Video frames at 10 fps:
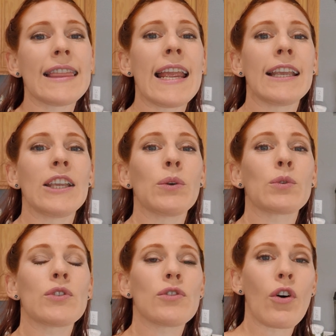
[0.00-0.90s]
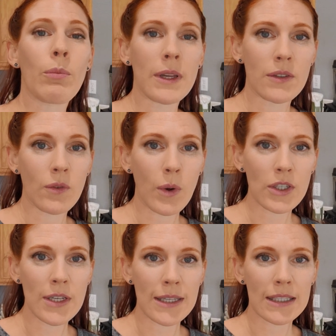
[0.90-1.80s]
Thank you so much for
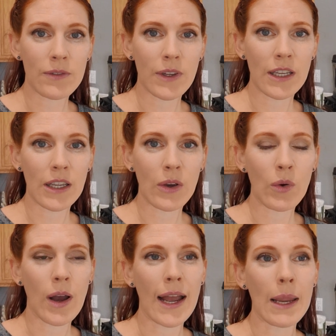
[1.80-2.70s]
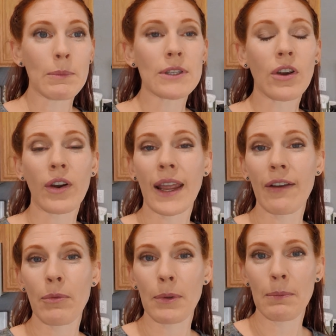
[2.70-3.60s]
watching this video. I am sorry I
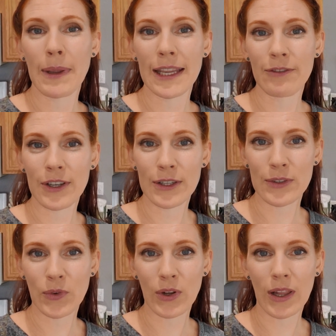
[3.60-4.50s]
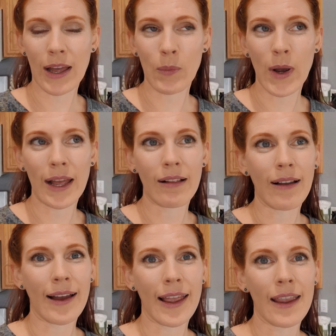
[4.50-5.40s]
haven't been making videos for a
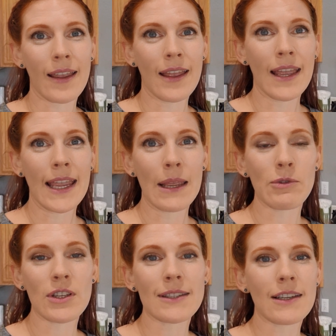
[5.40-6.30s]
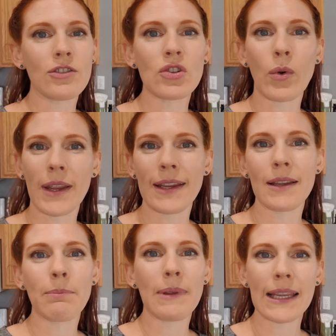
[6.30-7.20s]
while. I am just
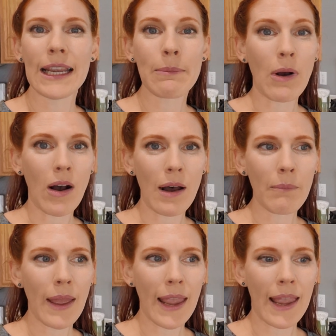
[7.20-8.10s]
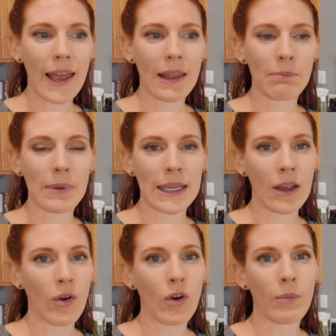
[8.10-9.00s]
enjoying being a mom and being
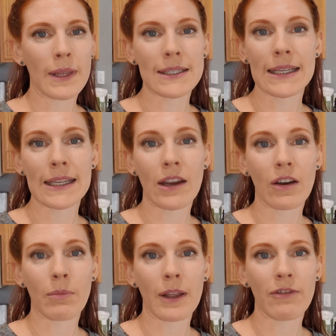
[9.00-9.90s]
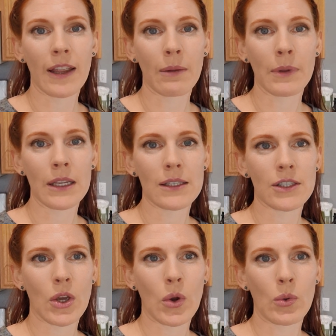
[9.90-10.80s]
at home and taking care of my family.
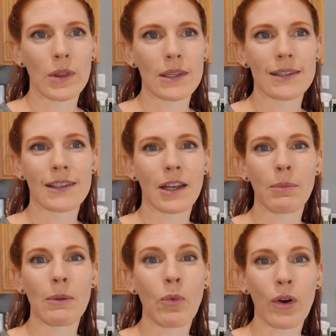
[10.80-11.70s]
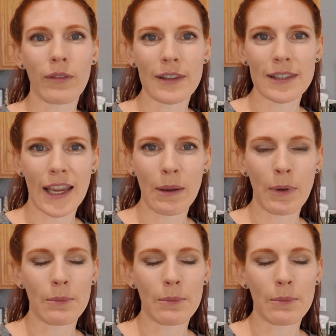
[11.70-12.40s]
So this is gonna be more of the same.